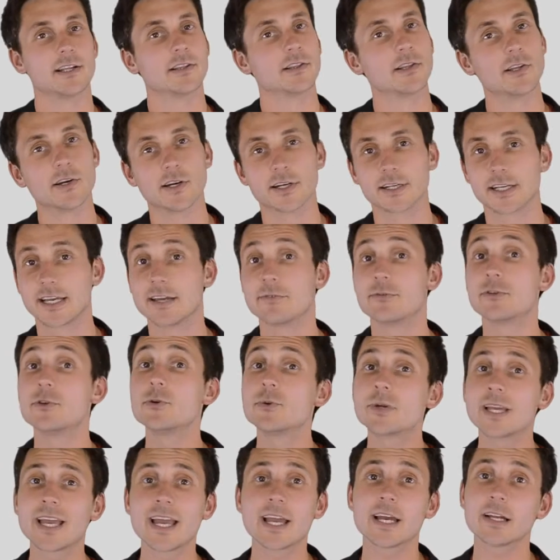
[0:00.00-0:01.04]
Look, if you
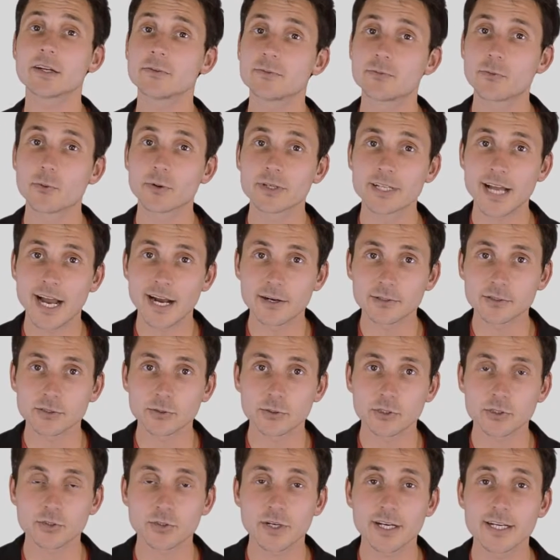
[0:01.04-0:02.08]
can't afford to
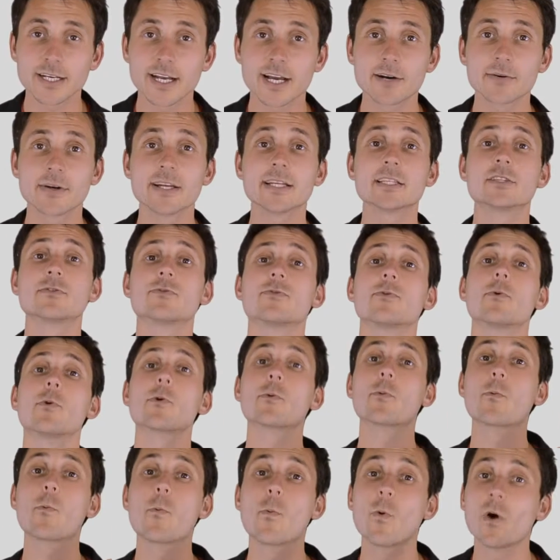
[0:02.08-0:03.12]
outsource right now, it's for
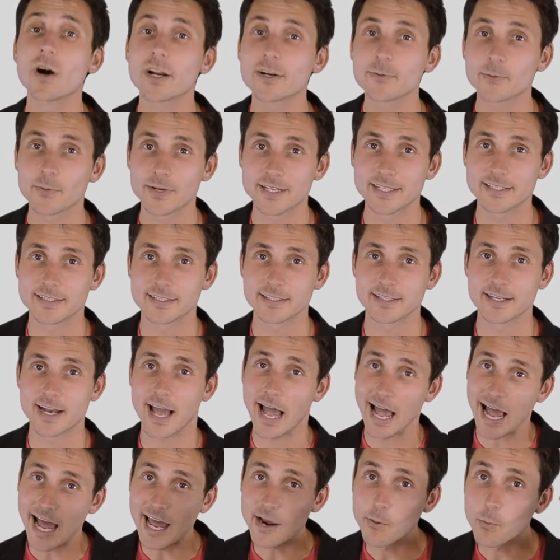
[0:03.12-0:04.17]
one reason
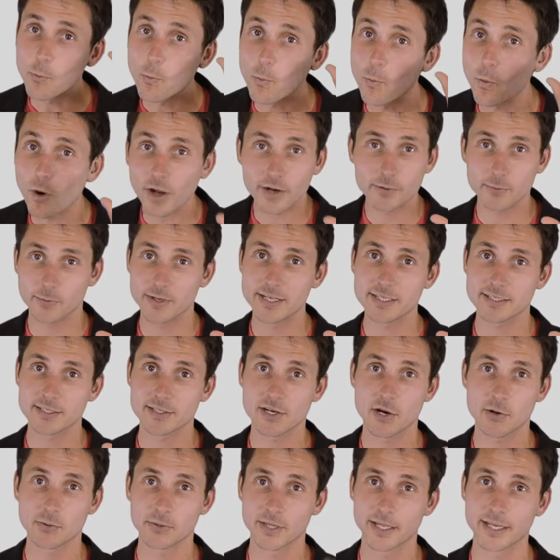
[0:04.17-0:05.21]
and one reason
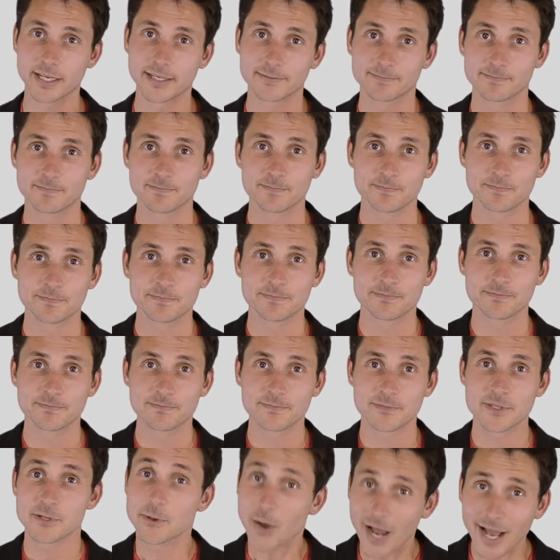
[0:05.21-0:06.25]
only.
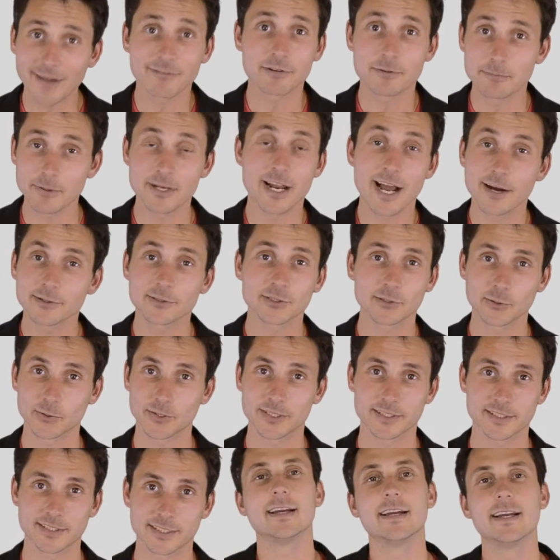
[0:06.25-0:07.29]
You haven't been
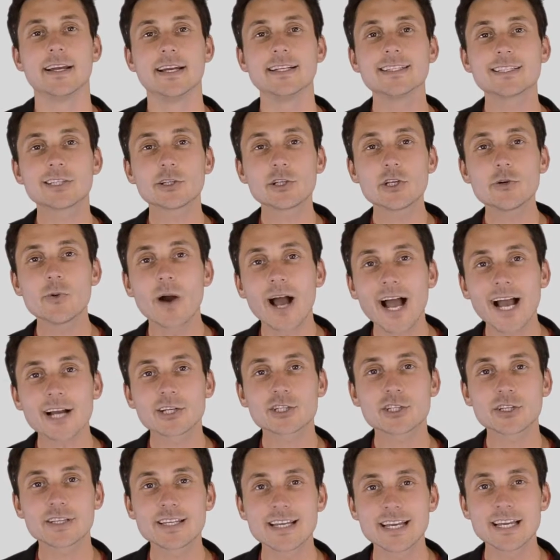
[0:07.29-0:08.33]
outsourcing. Until you
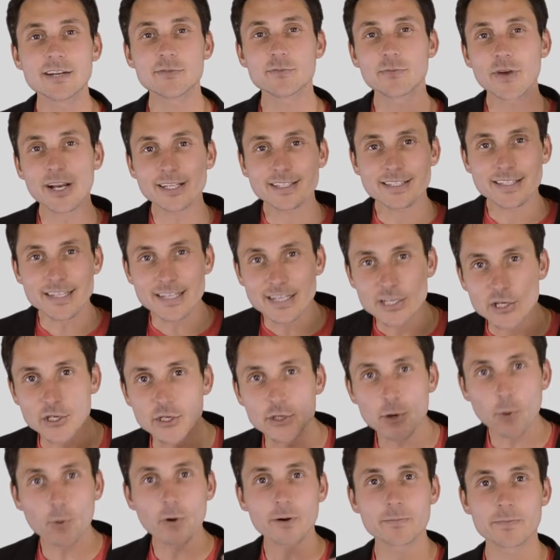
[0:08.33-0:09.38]
actually invest in
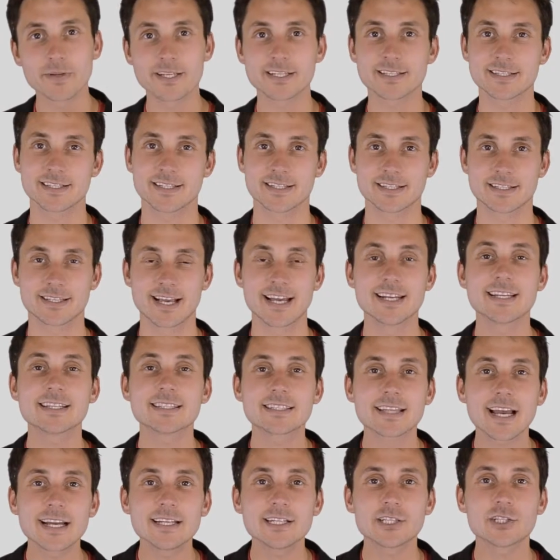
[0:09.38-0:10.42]
your business and
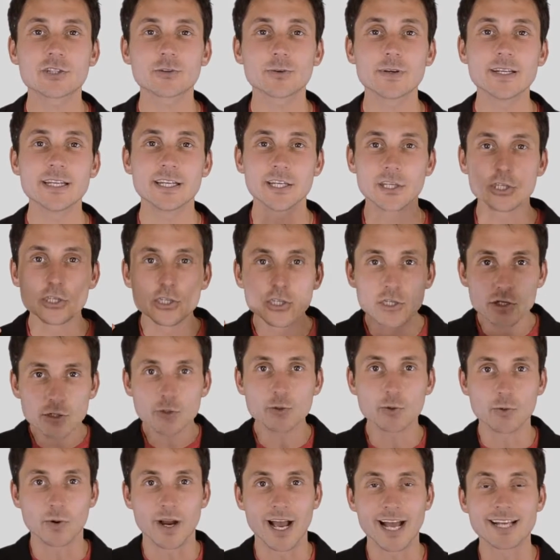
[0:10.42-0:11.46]
decide to treat
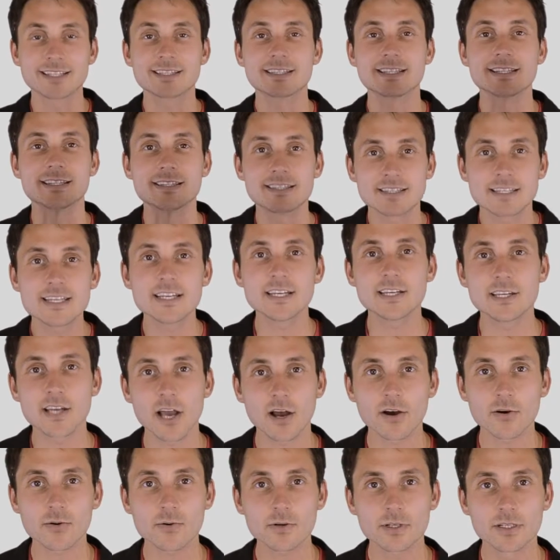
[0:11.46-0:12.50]
you as the
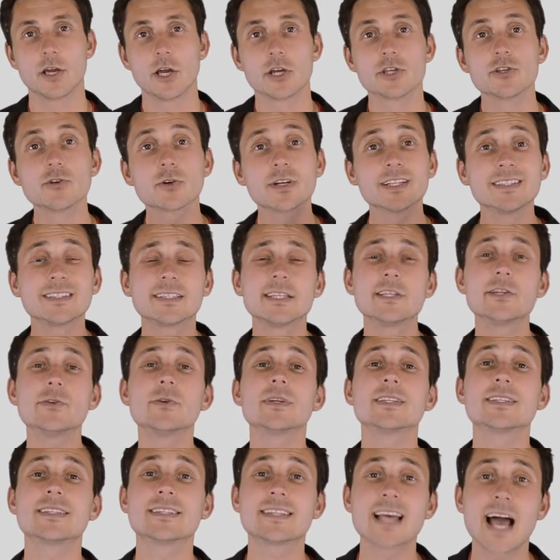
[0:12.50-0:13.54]
CEO, you'll continue to
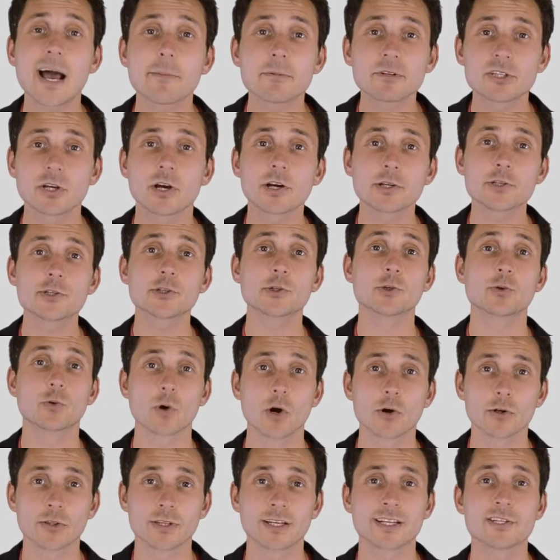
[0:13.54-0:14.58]
sabotage your
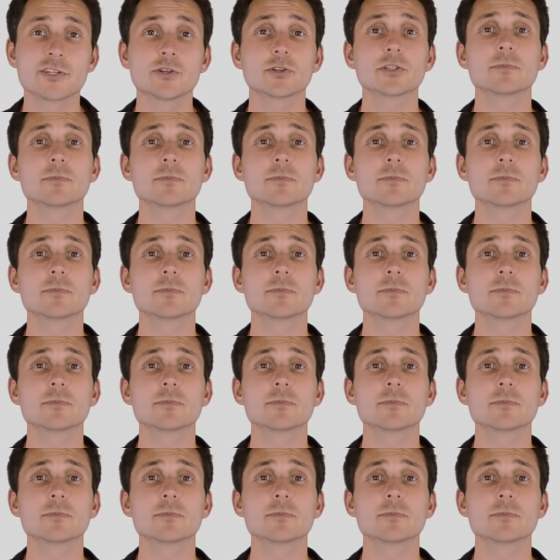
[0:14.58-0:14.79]
growth because you'll